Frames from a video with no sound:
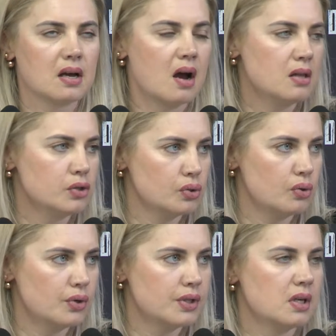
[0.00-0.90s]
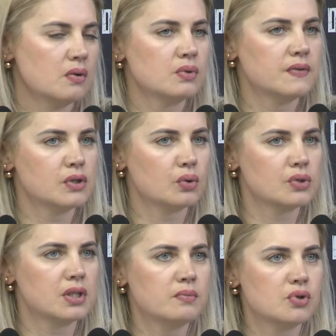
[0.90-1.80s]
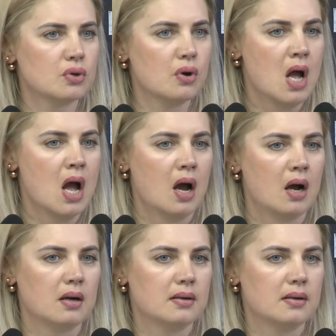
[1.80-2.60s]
But there are such children.